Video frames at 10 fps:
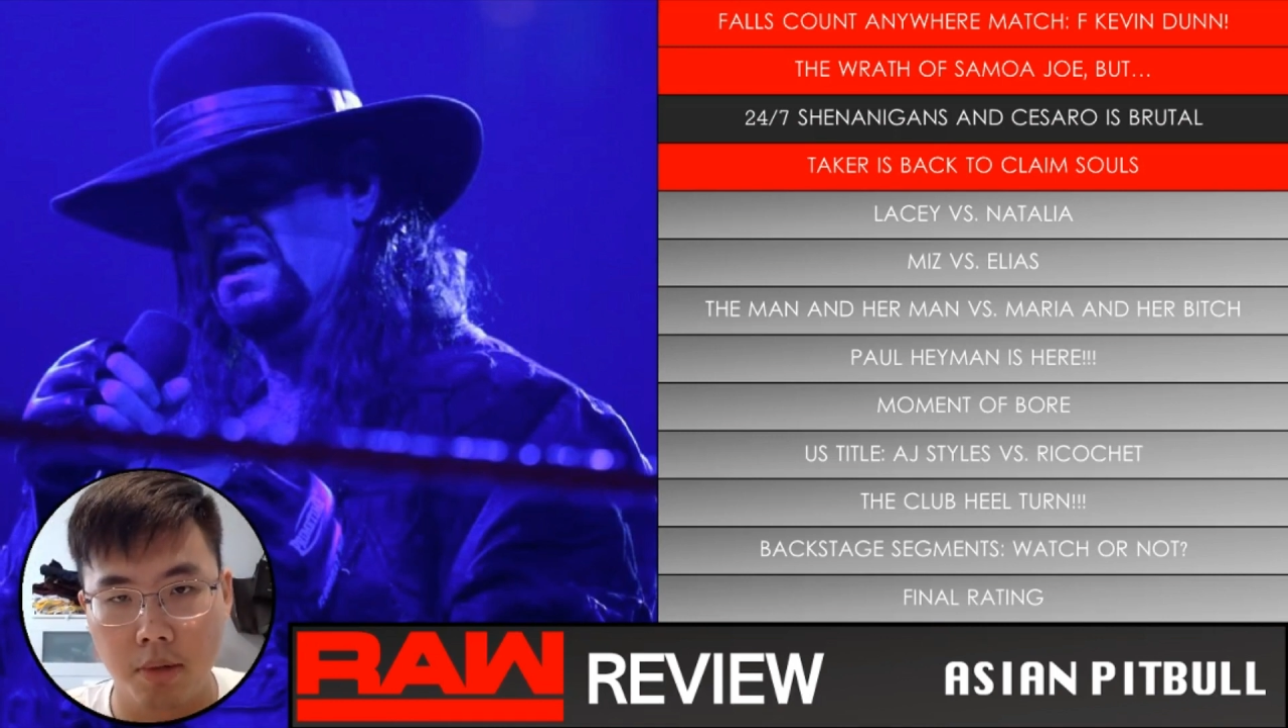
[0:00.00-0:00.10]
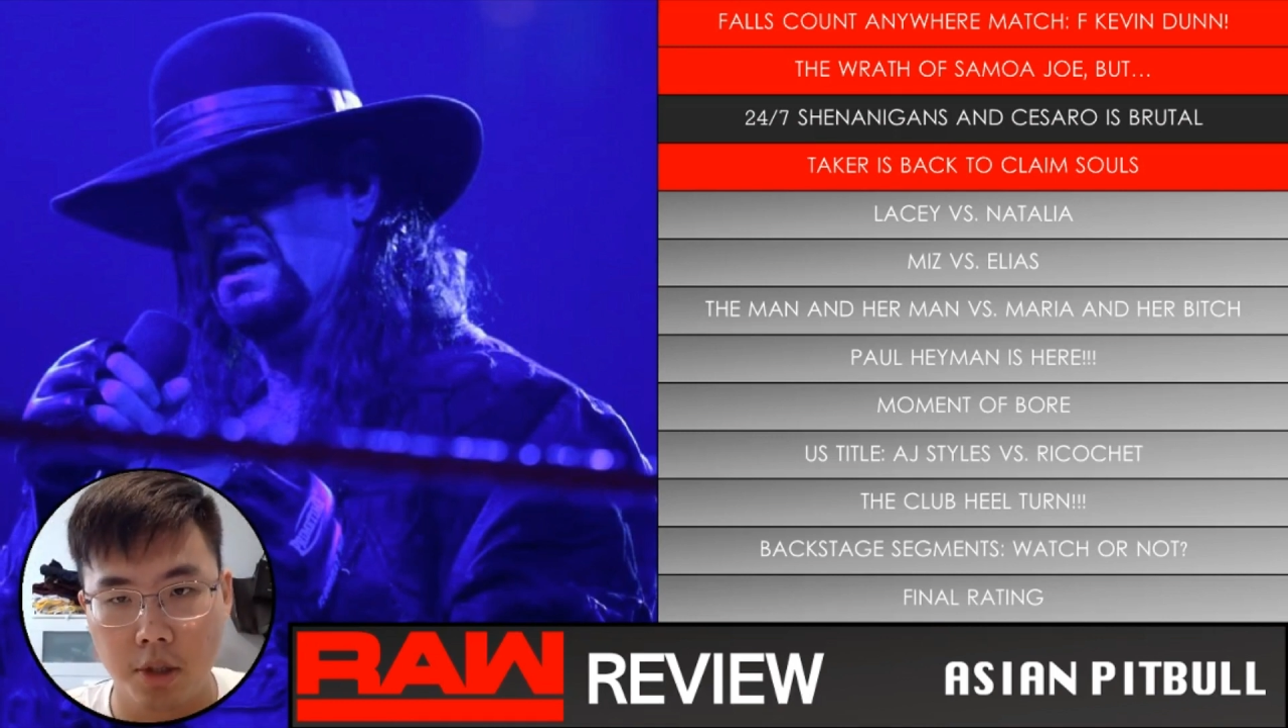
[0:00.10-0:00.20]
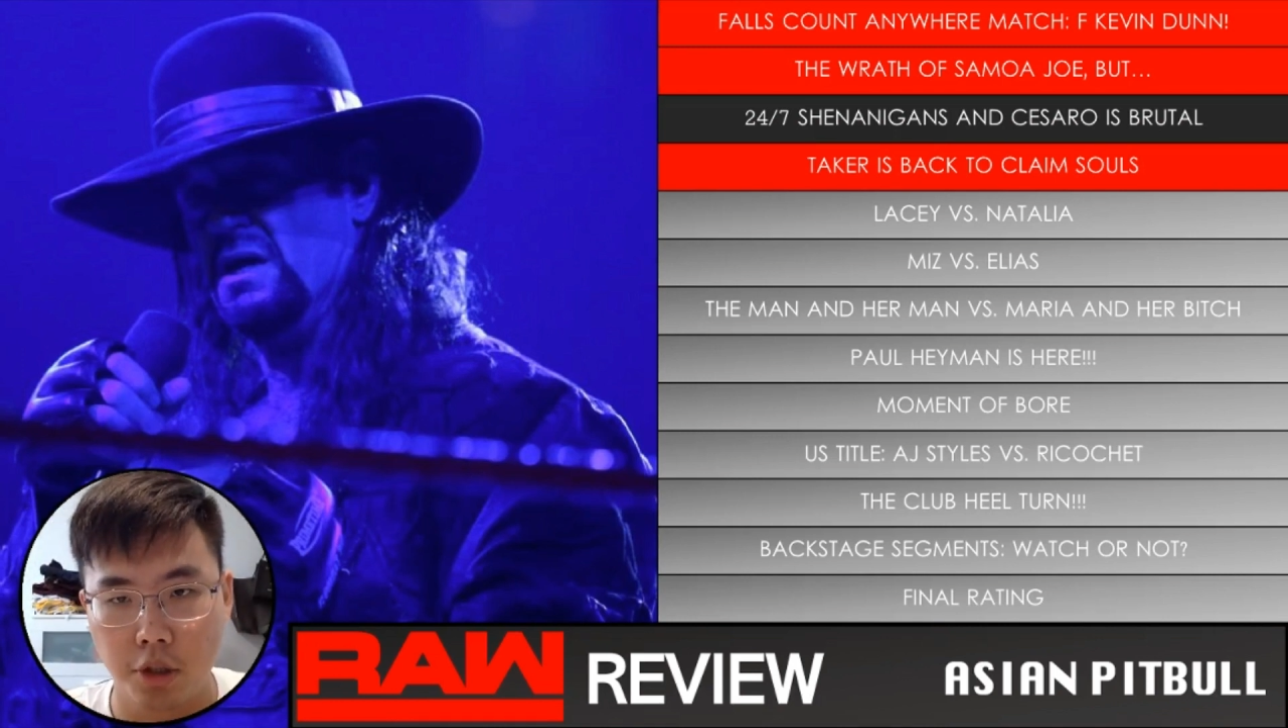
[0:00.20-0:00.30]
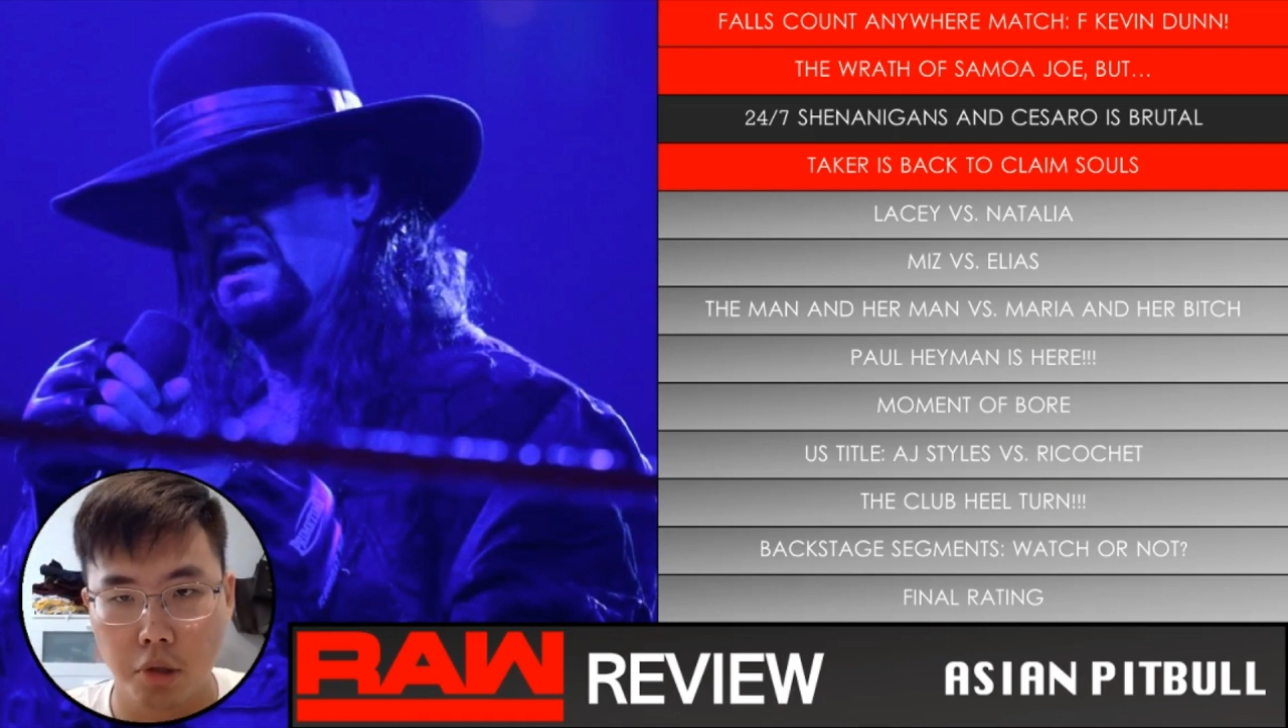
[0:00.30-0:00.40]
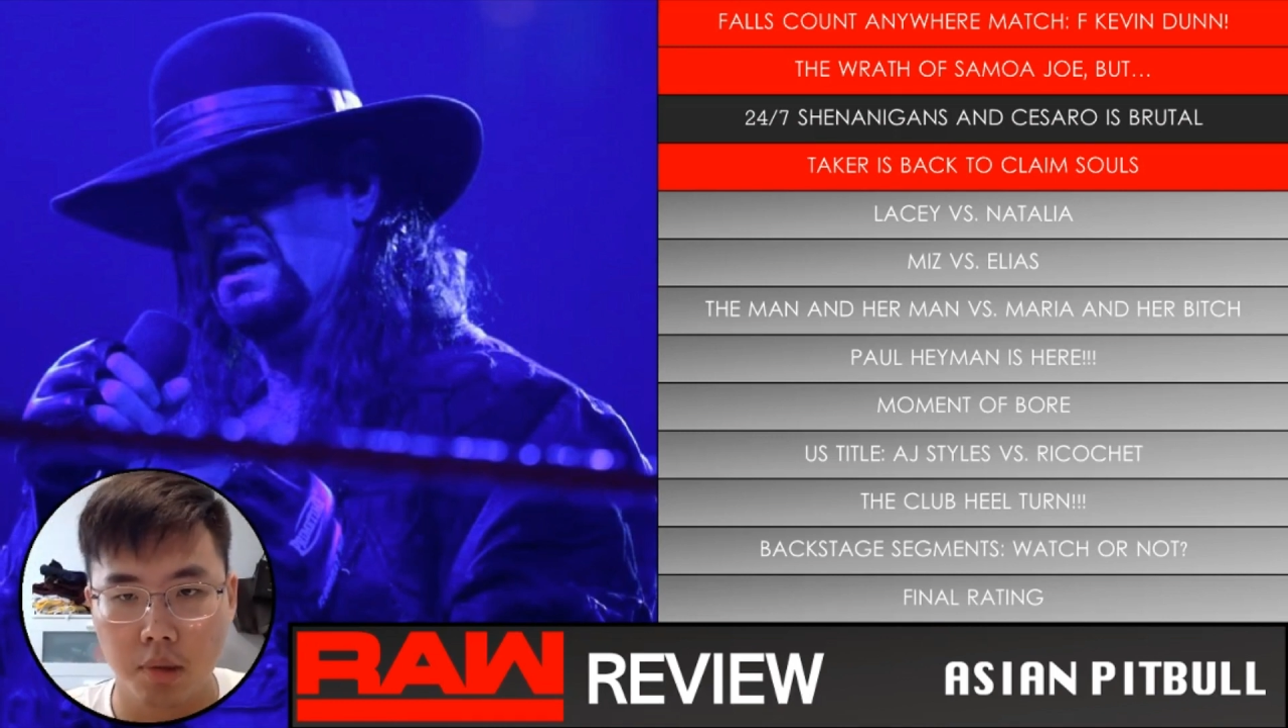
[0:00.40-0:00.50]
Reigns
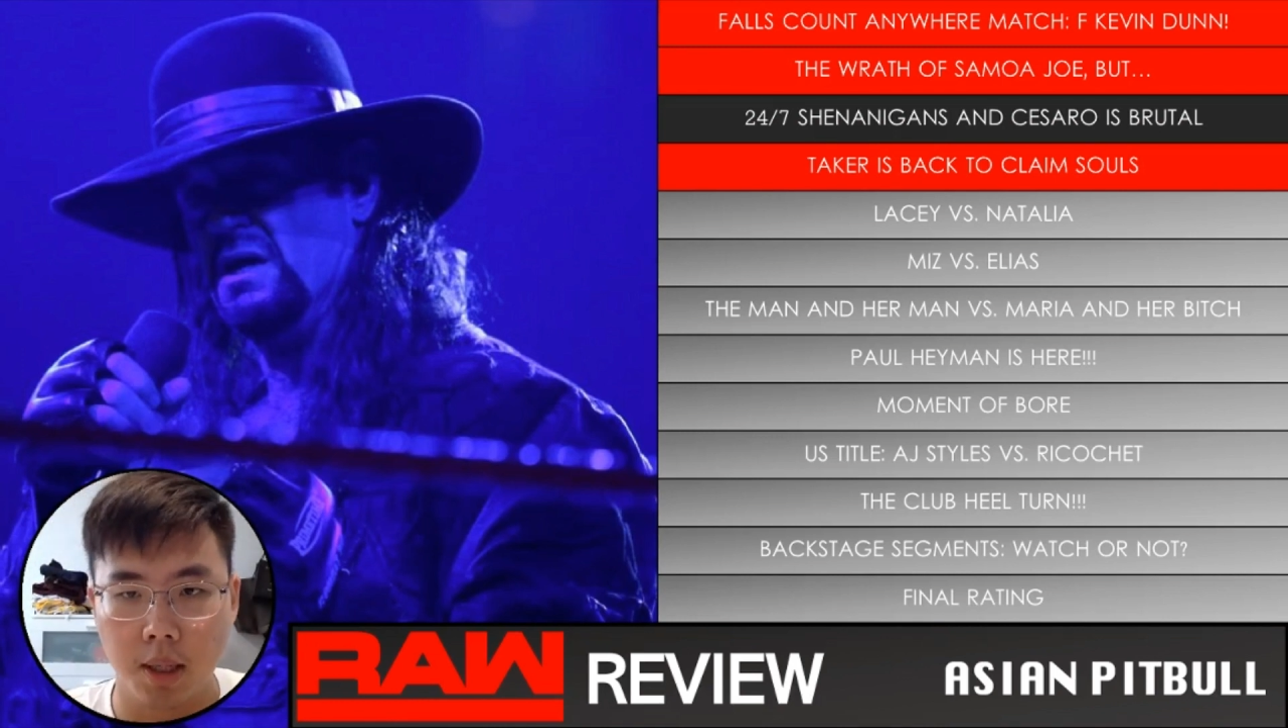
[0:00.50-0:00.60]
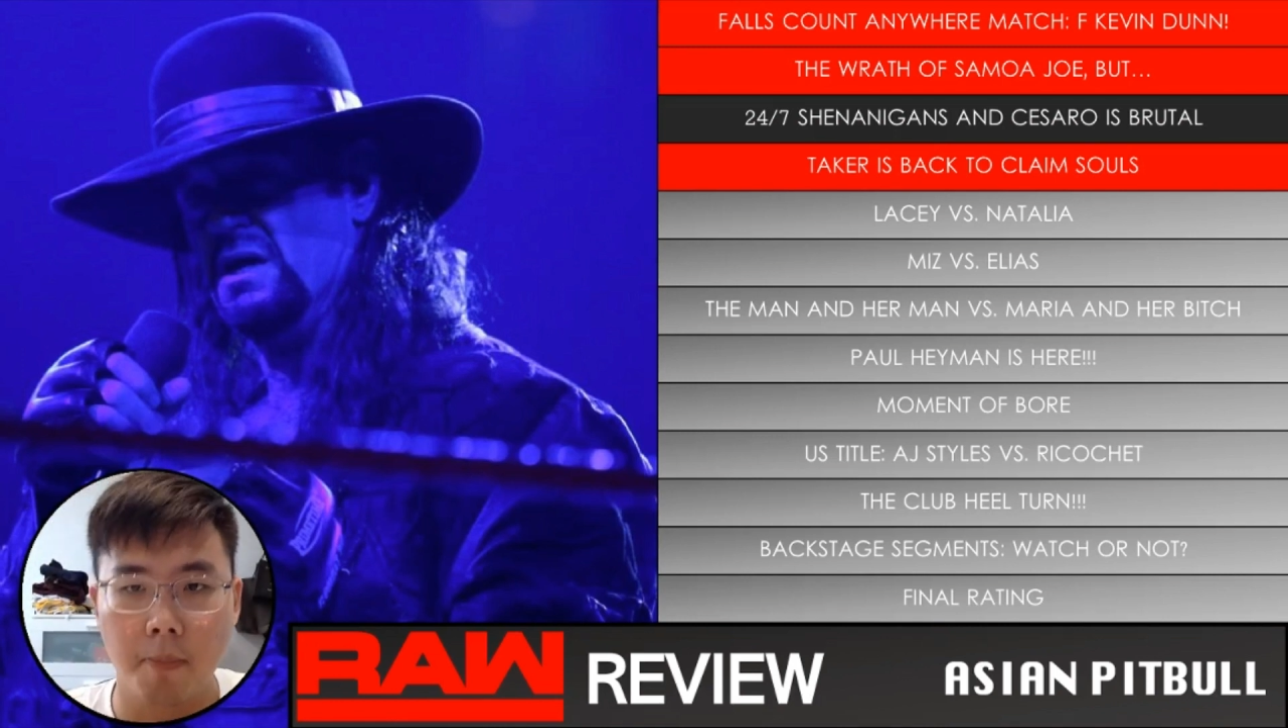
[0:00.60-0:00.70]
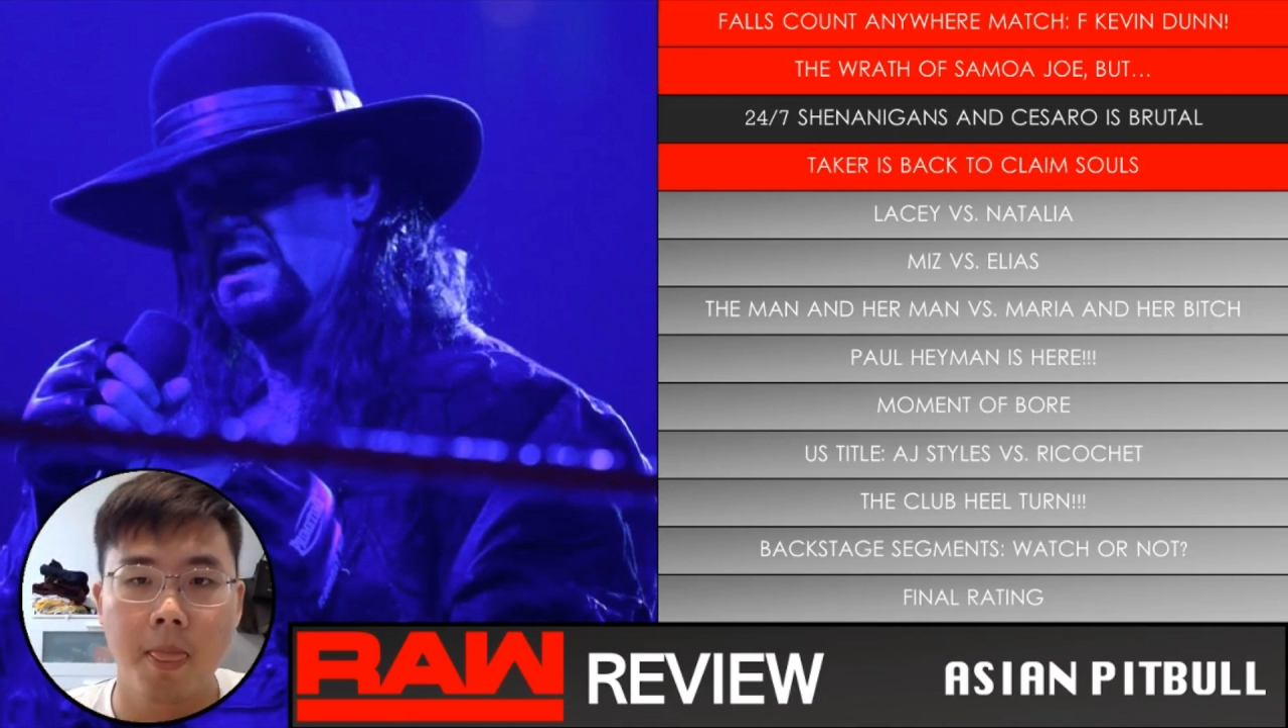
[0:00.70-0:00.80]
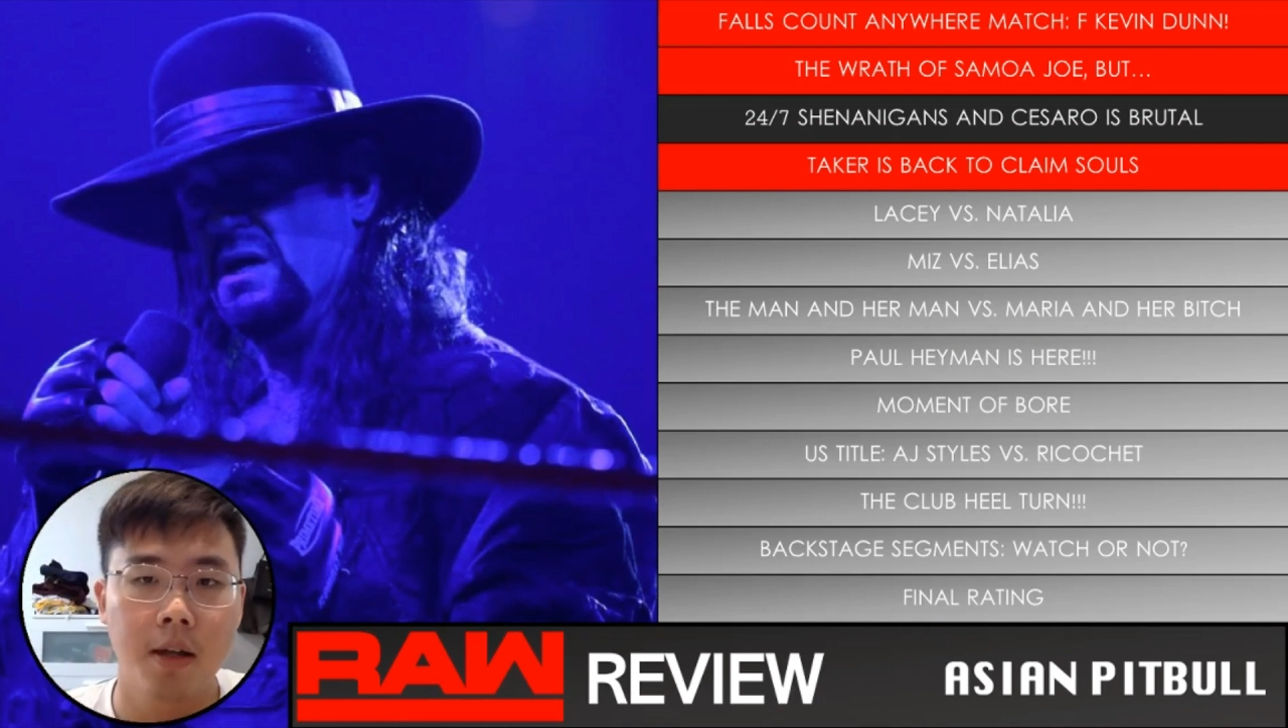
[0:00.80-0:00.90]
shows up.